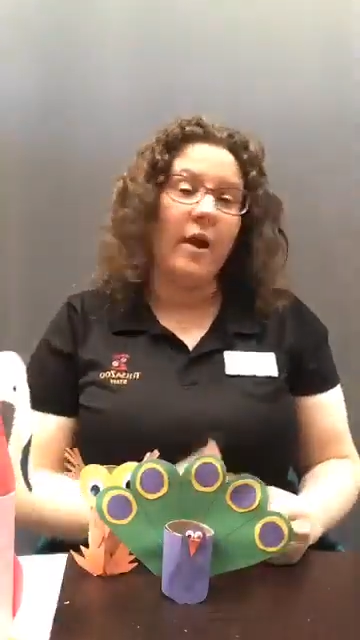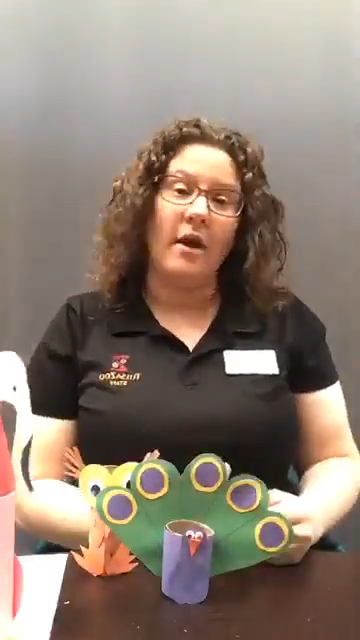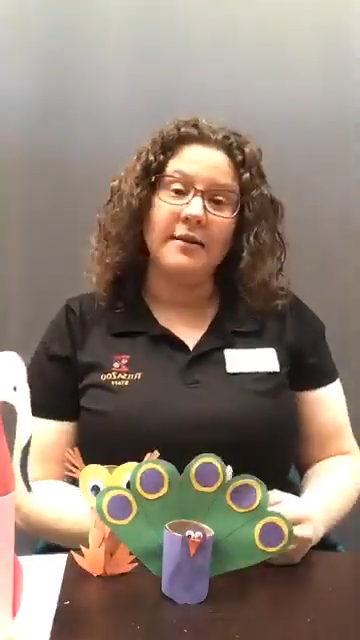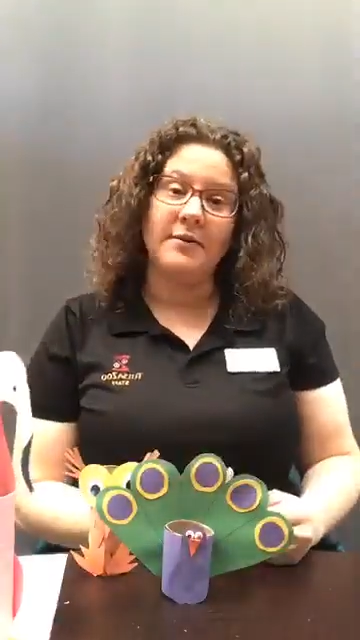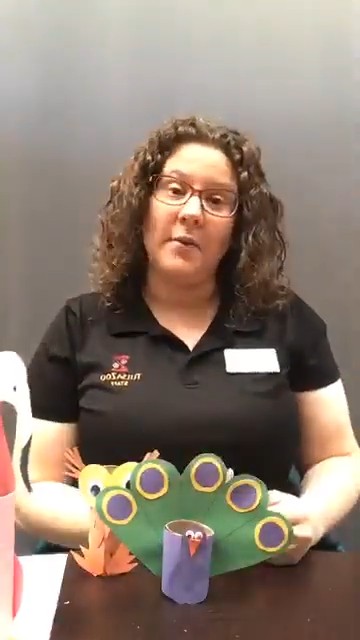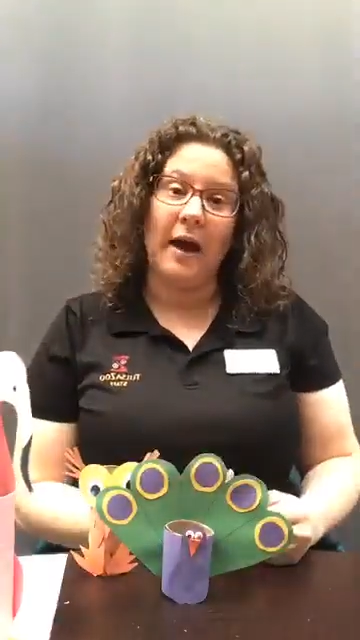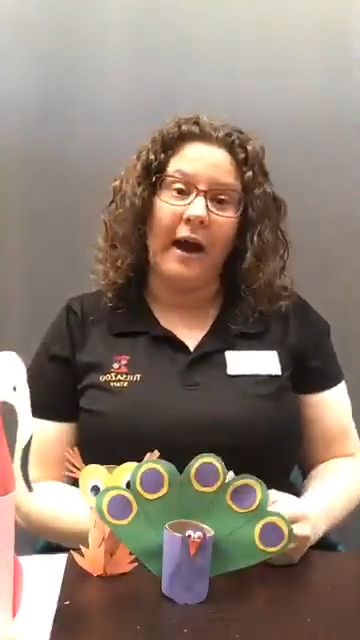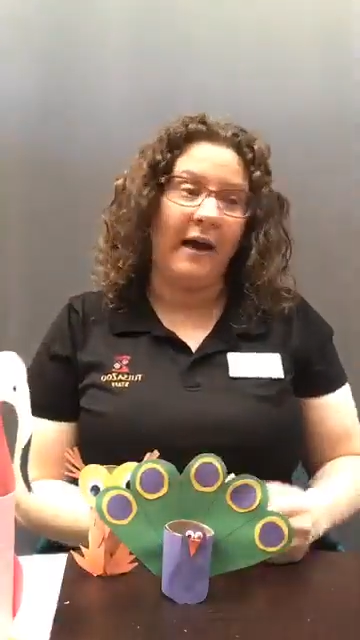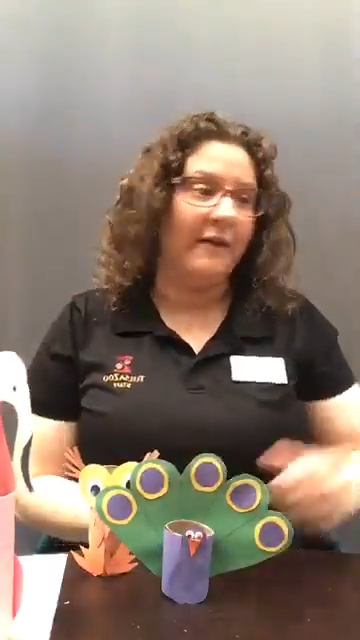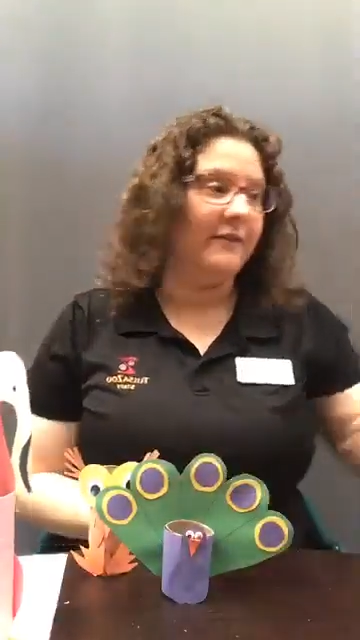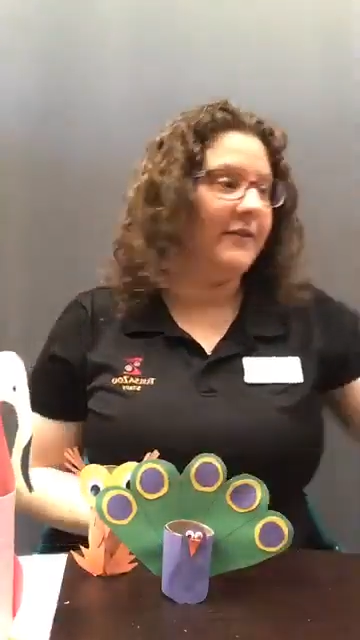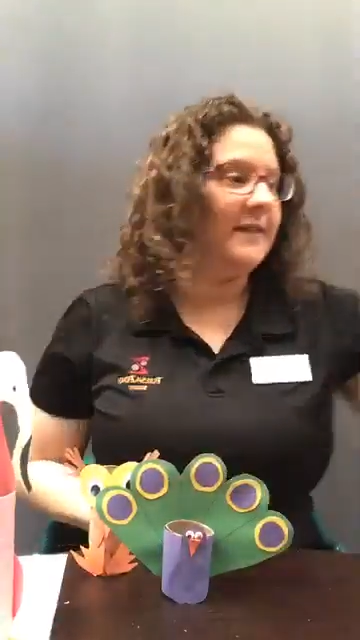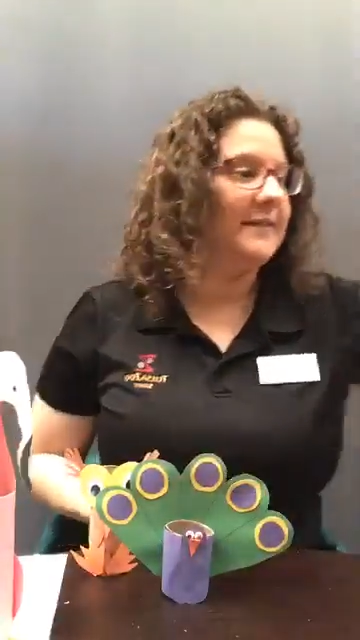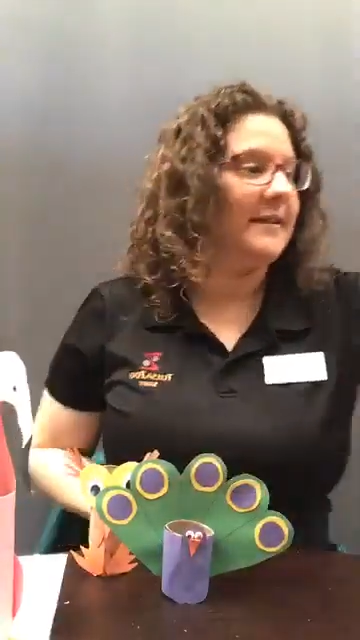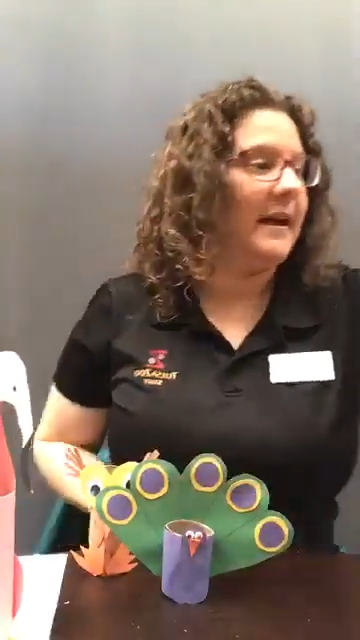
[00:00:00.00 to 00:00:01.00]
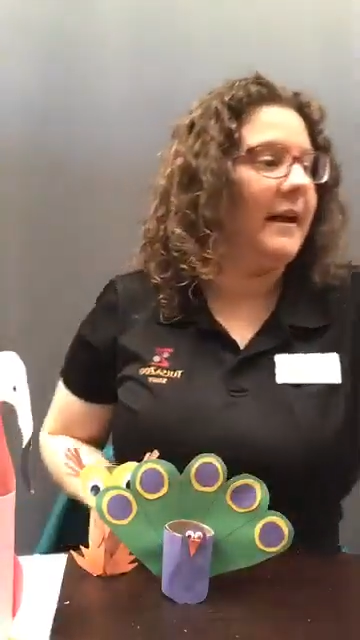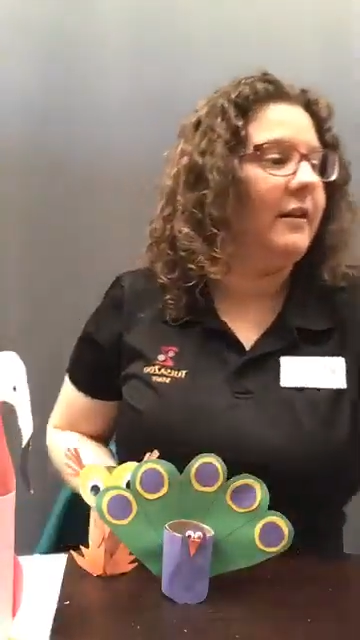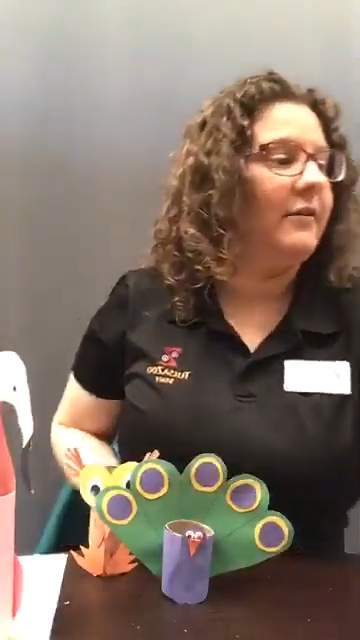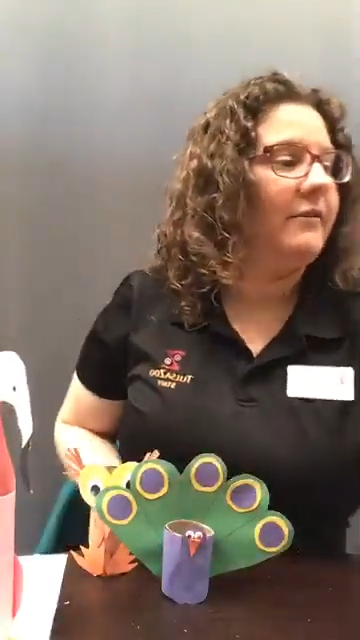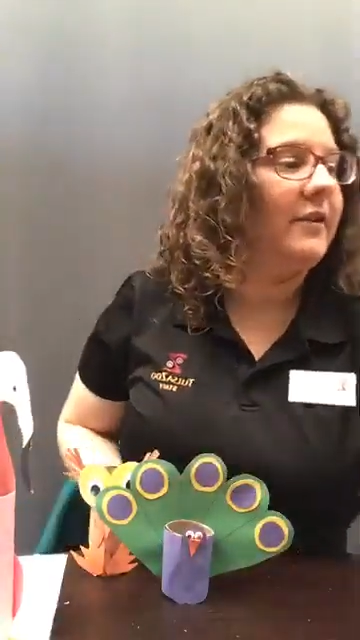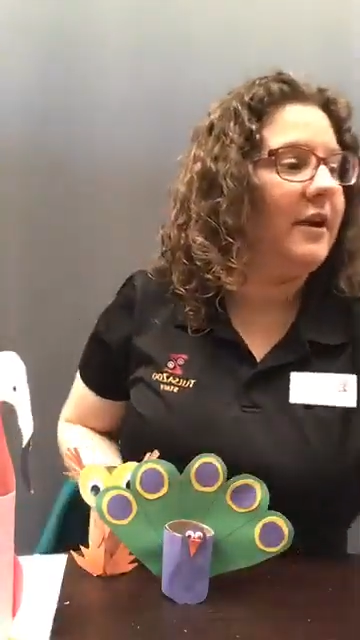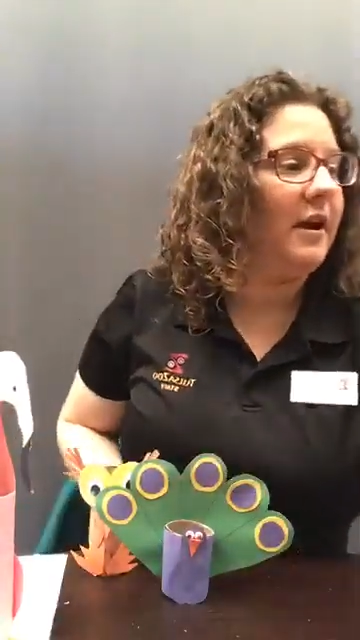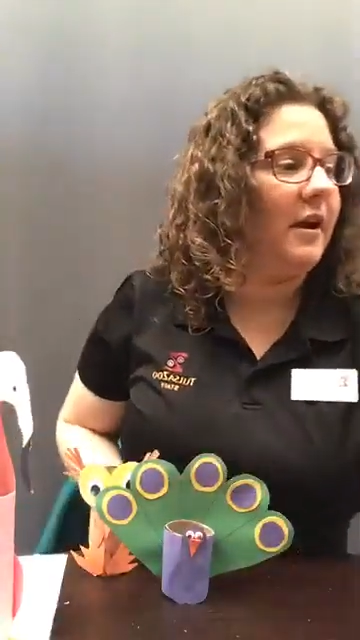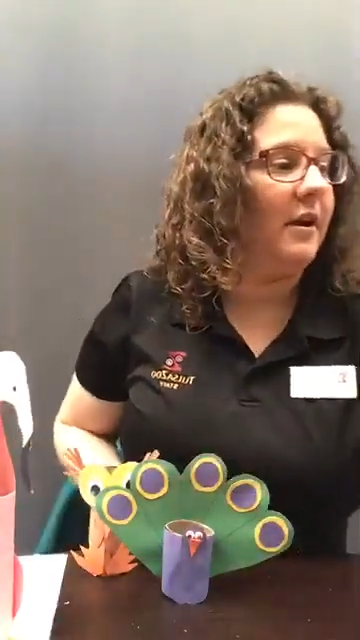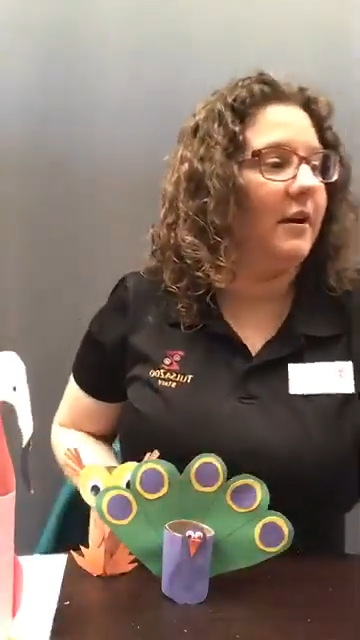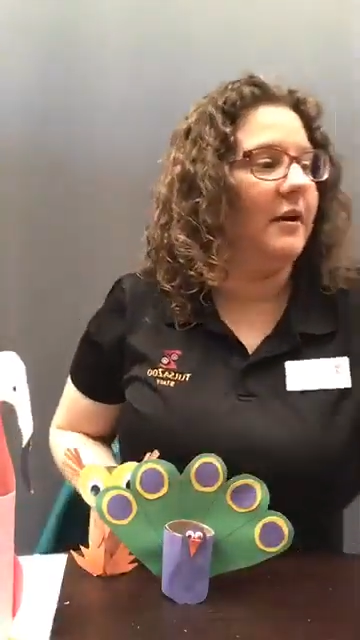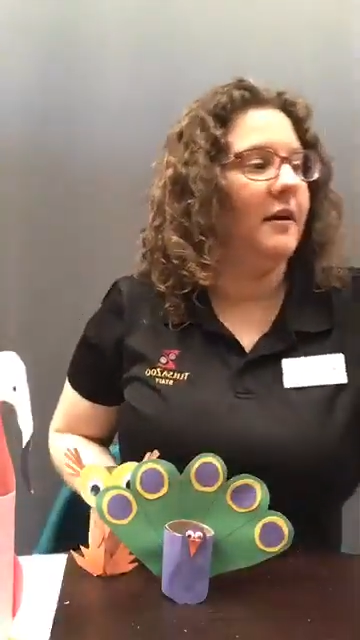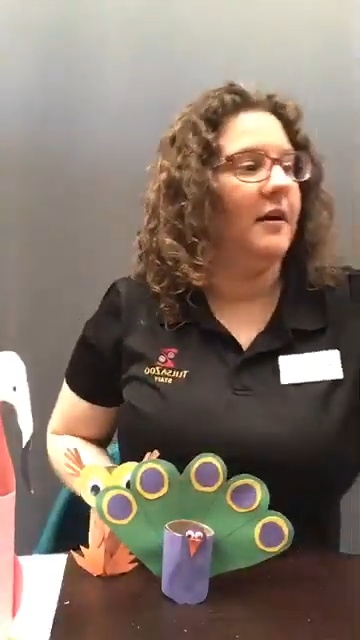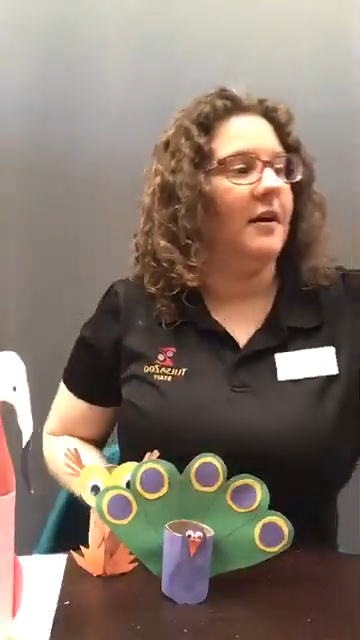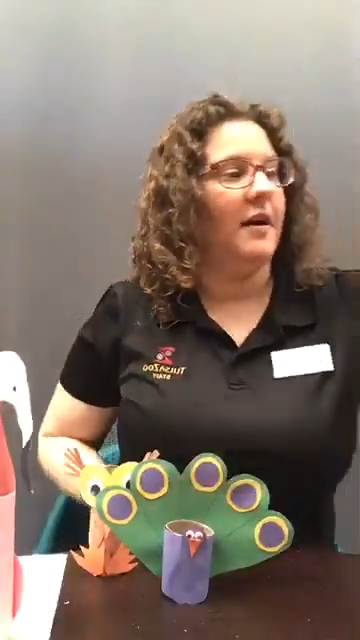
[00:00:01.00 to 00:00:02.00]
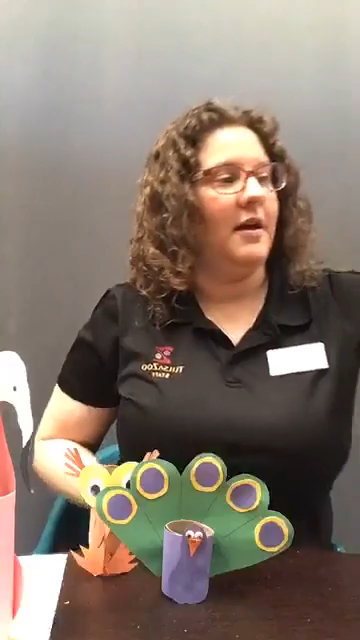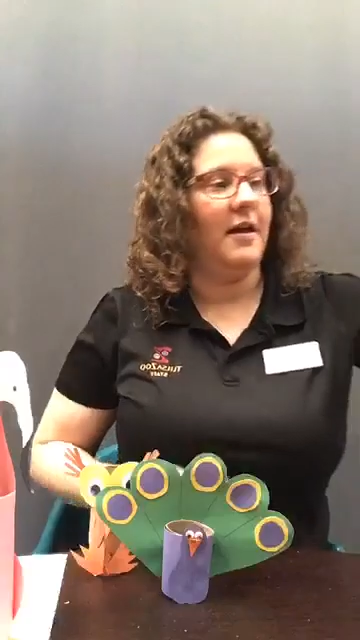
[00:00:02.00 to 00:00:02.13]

we also have this guy over here.